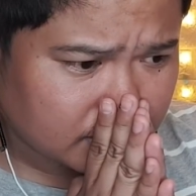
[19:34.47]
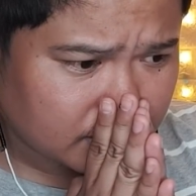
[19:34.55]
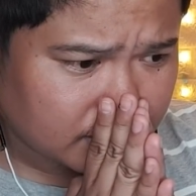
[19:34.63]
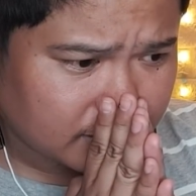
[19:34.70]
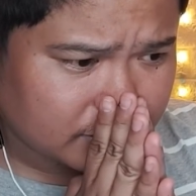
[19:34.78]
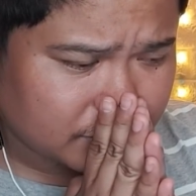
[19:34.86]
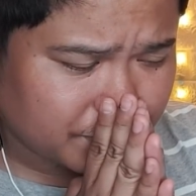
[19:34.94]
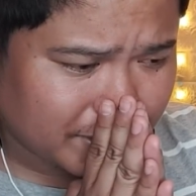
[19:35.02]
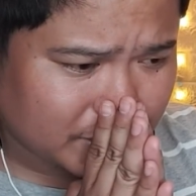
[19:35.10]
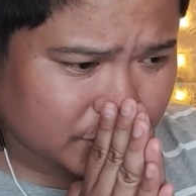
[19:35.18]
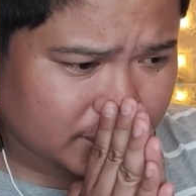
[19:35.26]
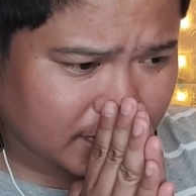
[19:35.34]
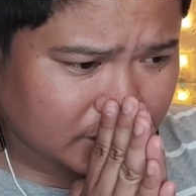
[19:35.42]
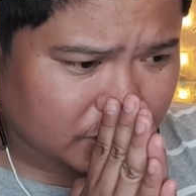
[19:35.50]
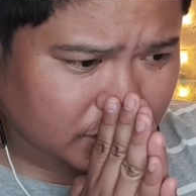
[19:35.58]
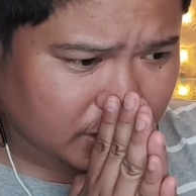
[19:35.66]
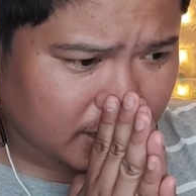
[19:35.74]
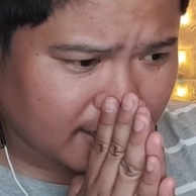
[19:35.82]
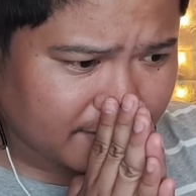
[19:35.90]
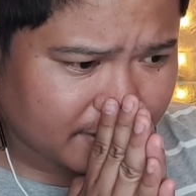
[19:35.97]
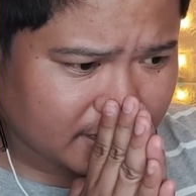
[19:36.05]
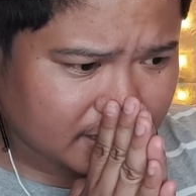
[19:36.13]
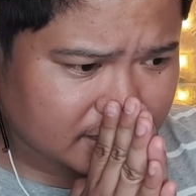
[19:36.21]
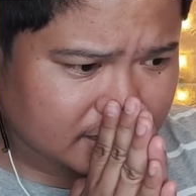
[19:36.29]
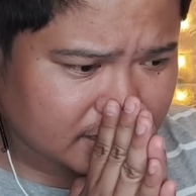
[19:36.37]
Because you mentioned this on a
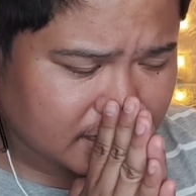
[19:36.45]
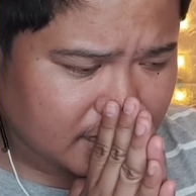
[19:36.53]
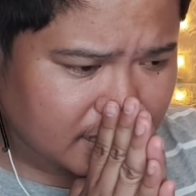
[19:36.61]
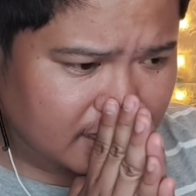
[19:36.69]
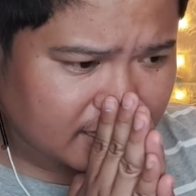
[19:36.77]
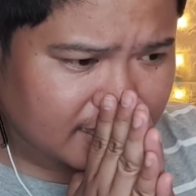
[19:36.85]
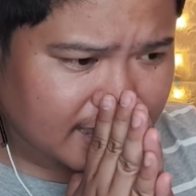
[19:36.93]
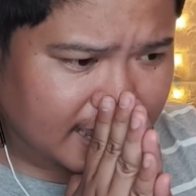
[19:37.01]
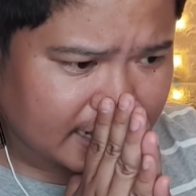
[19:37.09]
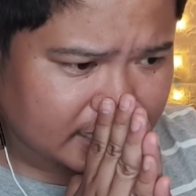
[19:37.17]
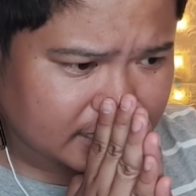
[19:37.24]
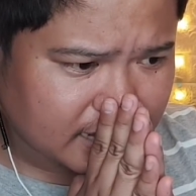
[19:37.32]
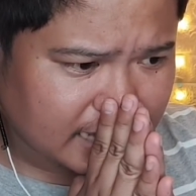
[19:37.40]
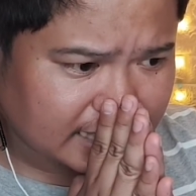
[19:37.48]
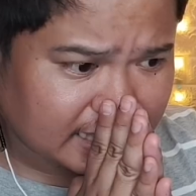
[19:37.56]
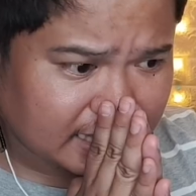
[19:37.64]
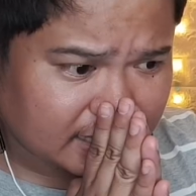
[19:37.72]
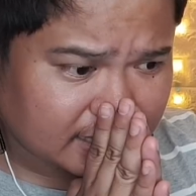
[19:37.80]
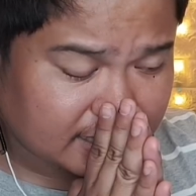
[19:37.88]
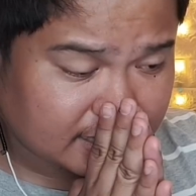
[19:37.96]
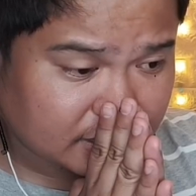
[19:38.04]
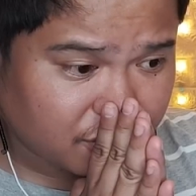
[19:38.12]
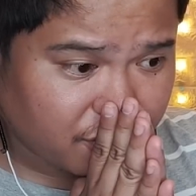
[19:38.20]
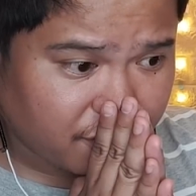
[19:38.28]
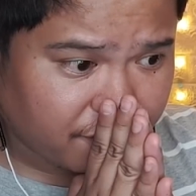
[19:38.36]
comment that I think this
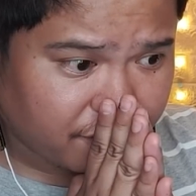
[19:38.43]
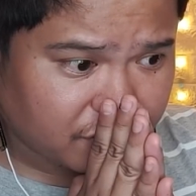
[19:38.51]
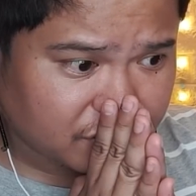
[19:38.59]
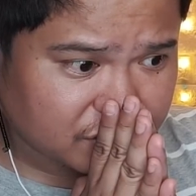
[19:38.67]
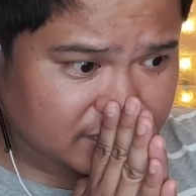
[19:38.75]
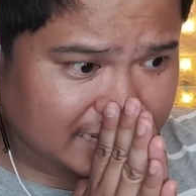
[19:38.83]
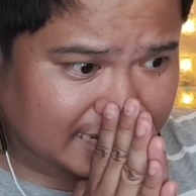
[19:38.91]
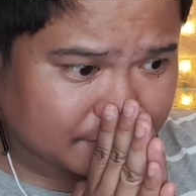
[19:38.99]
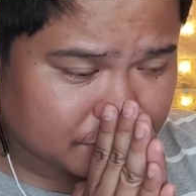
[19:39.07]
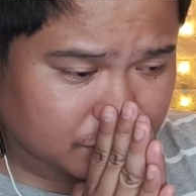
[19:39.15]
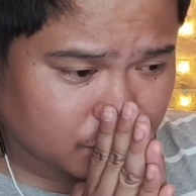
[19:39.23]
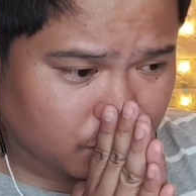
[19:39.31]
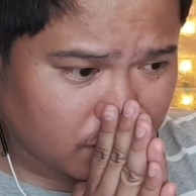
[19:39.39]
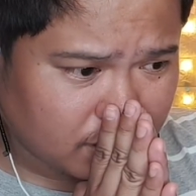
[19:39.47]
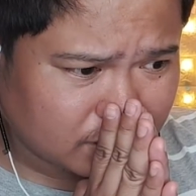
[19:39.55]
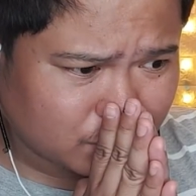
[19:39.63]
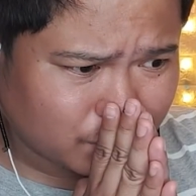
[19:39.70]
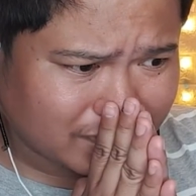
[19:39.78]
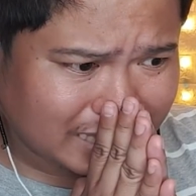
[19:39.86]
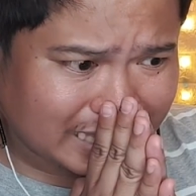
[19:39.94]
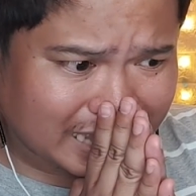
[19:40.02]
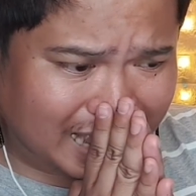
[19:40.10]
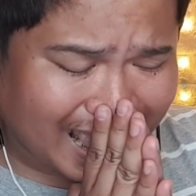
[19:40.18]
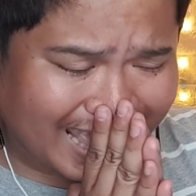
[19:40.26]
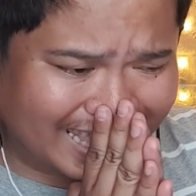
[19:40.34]
is her first time to walk with
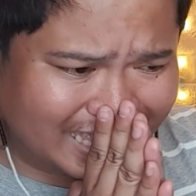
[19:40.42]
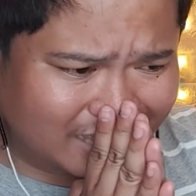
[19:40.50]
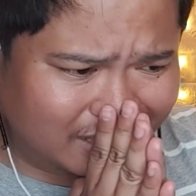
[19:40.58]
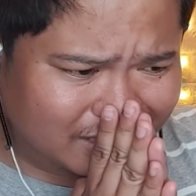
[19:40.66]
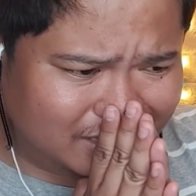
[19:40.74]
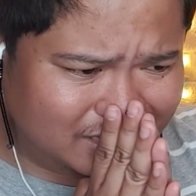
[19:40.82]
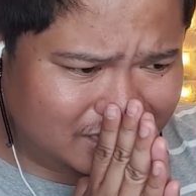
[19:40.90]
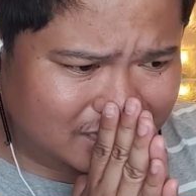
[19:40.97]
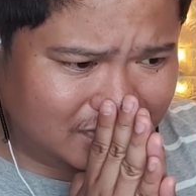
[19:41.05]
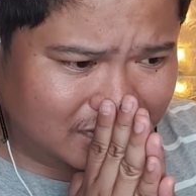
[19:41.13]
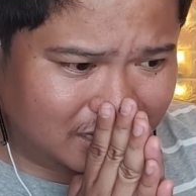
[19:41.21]
high heels.